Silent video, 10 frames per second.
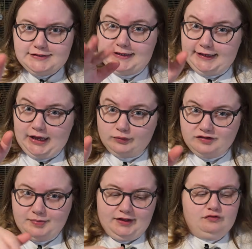sticky
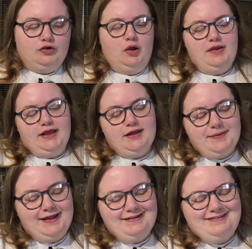outy bits or going any
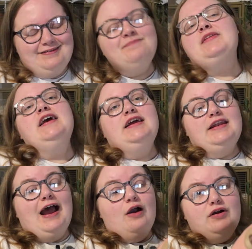bits.
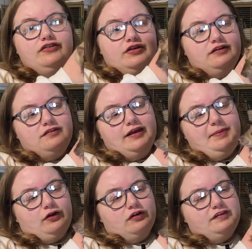Now, as you can see,
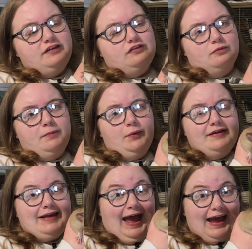because he's
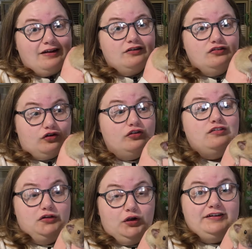Dumbo, his head
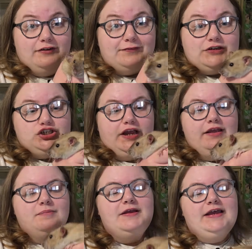does look a different
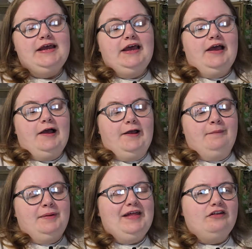shape,
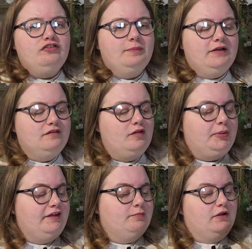but that's just because of
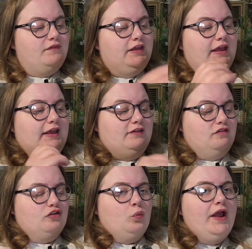the placement of the
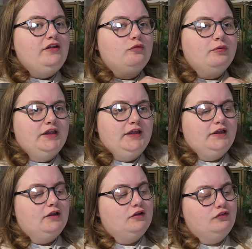ears. So when you're
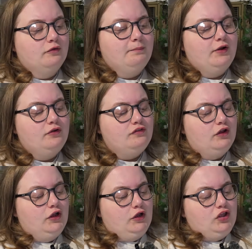breeding
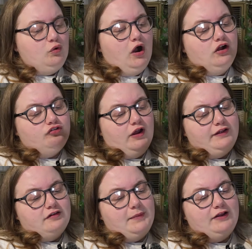Dumbos, you are
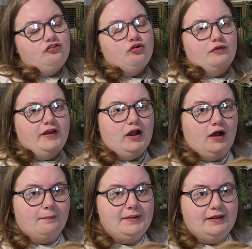trying to make sure they
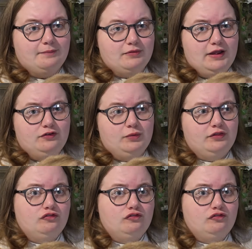aren't being bred